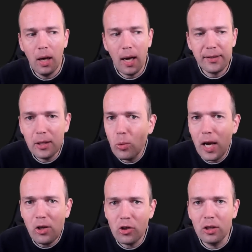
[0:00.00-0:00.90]
a
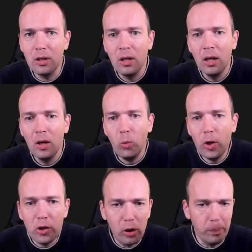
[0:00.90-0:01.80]
situation
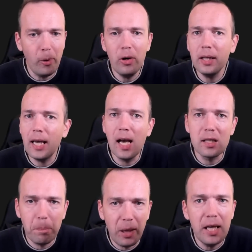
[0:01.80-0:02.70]
where your opponent
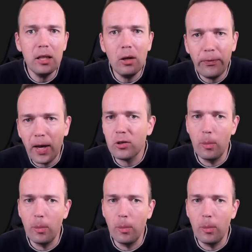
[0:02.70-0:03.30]
has plenty of extra